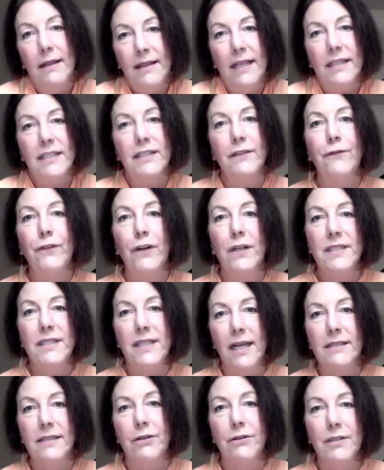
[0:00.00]
That's a front
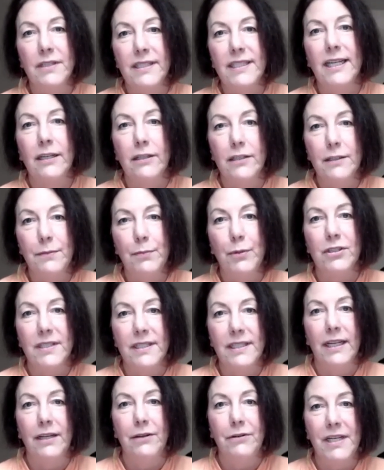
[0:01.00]
desk or a
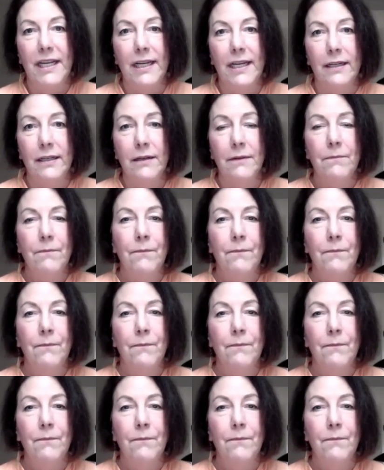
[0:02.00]
salesperson that you need.